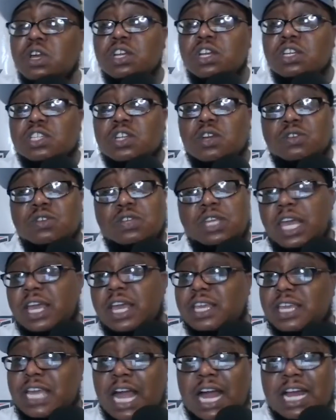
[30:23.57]
So yeah,
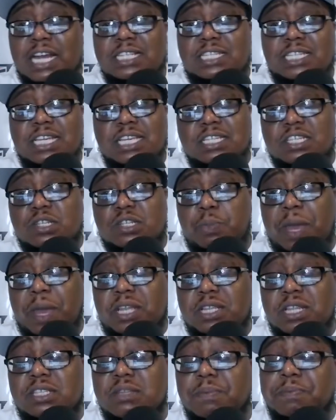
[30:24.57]
Giannis is
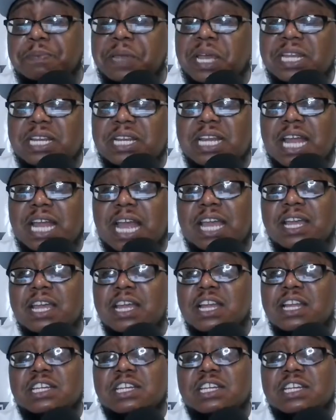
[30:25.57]
expected to play tonight.